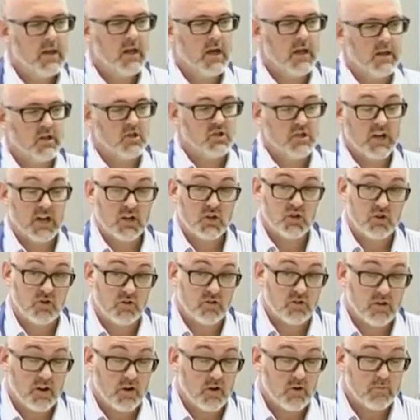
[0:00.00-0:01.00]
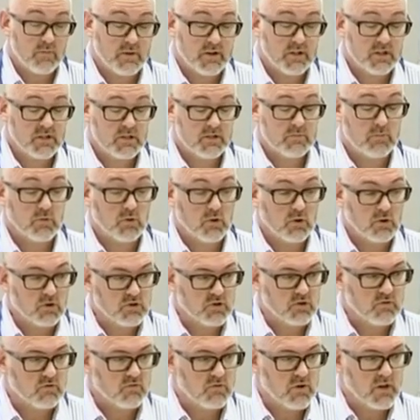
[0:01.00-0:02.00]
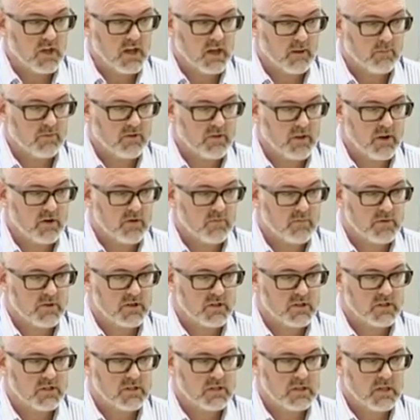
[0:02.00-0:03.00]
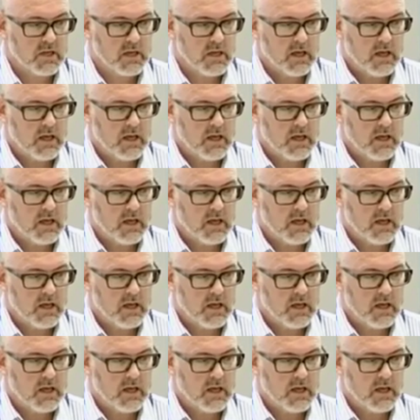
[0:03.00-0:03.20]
injection therapists, sports and rehab therapists,